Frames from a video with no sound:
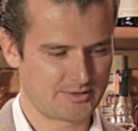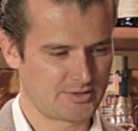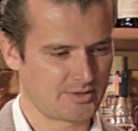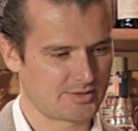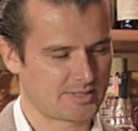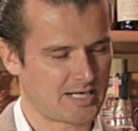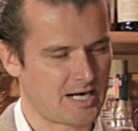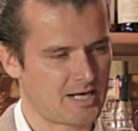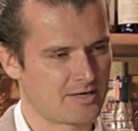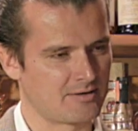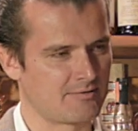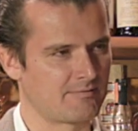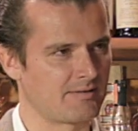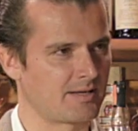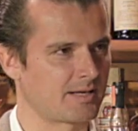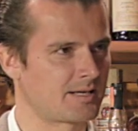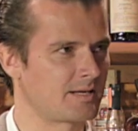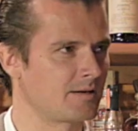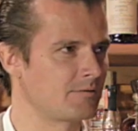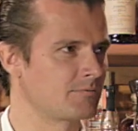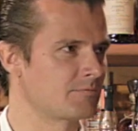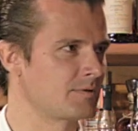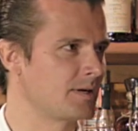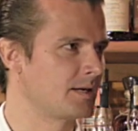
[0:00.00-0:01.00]
Which is kind of
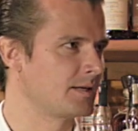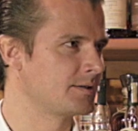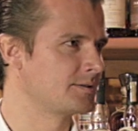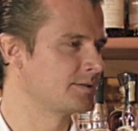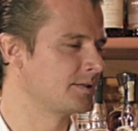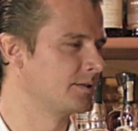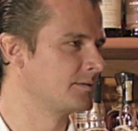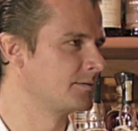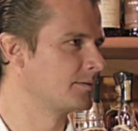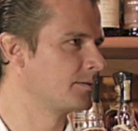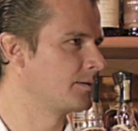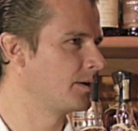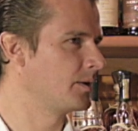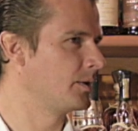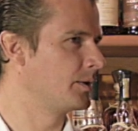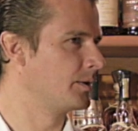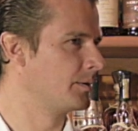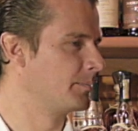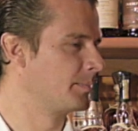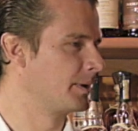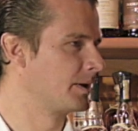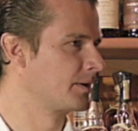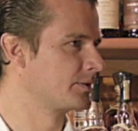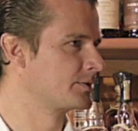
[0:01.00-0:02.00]
like a right and
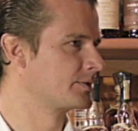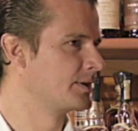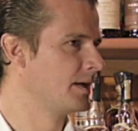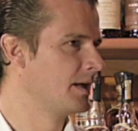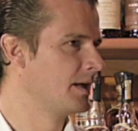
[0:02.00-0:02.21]
good, because